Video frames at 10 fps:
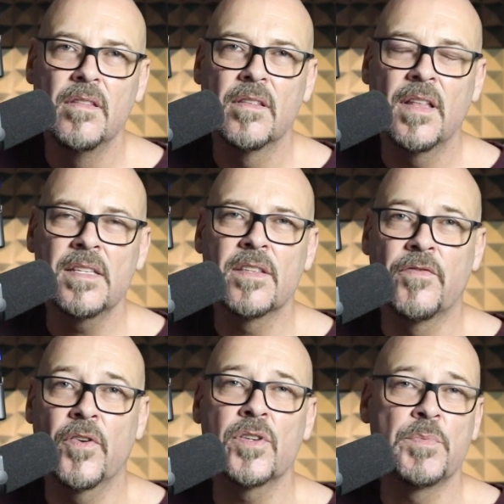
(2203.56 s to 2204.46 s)
That's the
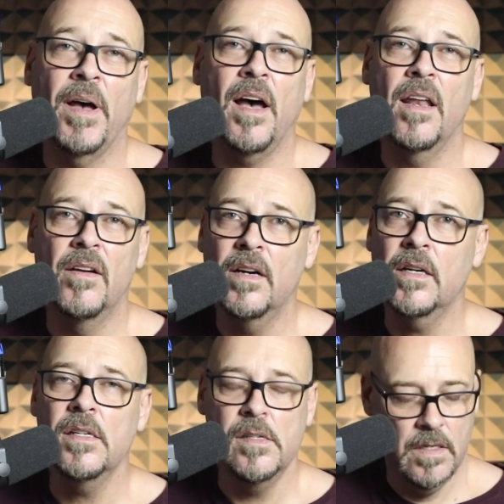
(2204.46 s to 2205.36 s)
first part,
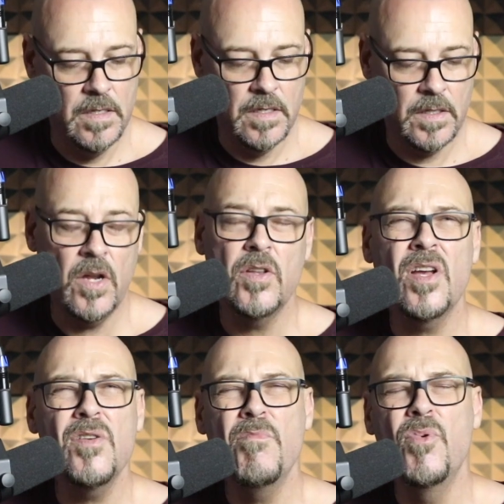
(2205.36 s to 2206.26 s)
right?
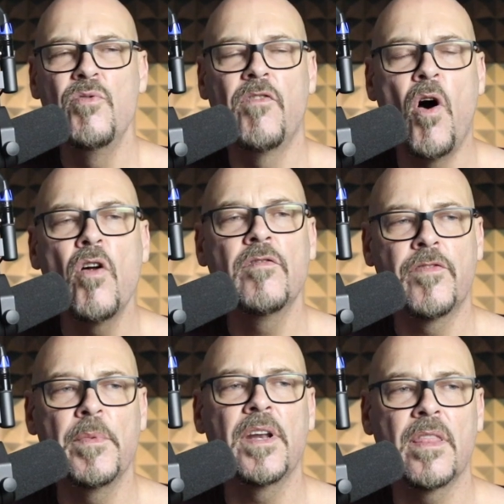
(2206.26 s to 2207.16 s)
Don't move on
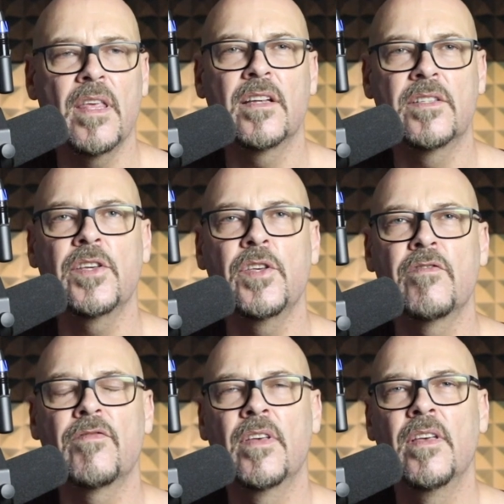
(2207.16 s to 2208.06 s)
from anything until
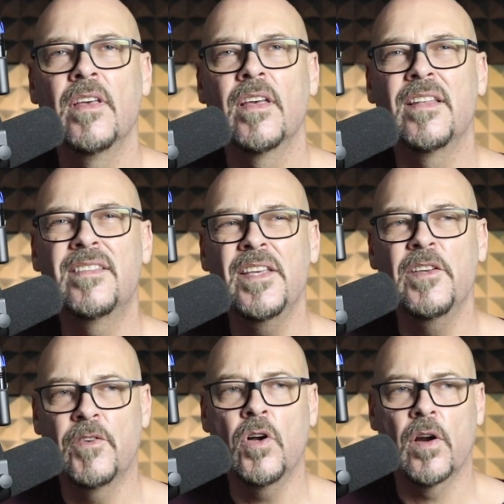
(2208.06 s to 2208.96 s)

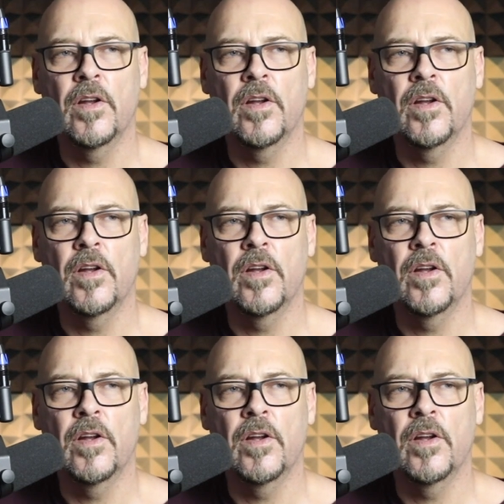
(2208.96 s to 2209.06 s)
you've got